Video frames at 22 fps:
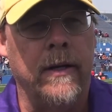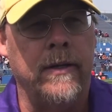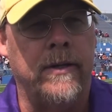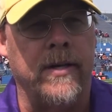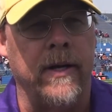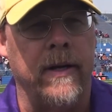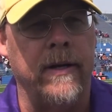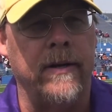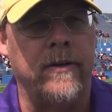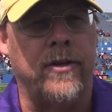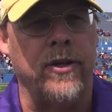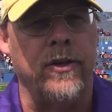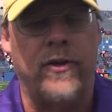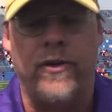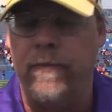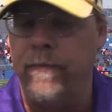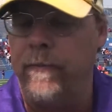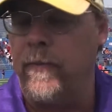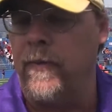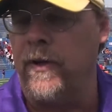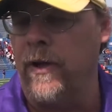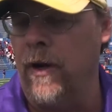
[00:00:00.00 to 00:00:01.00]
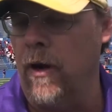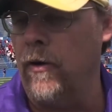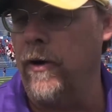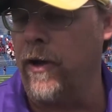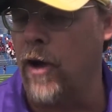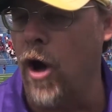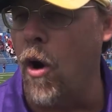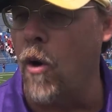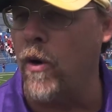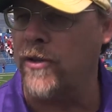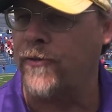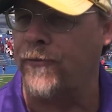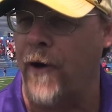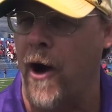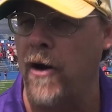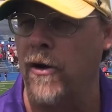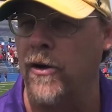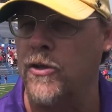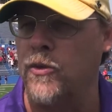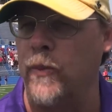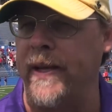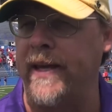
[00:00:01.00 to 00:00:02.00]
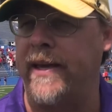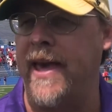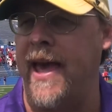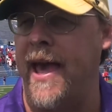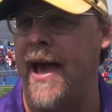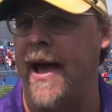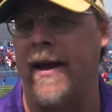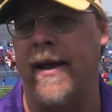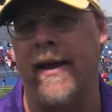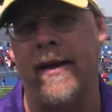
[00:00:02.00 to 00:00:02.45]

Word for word: to, to you know, to go as far as we can.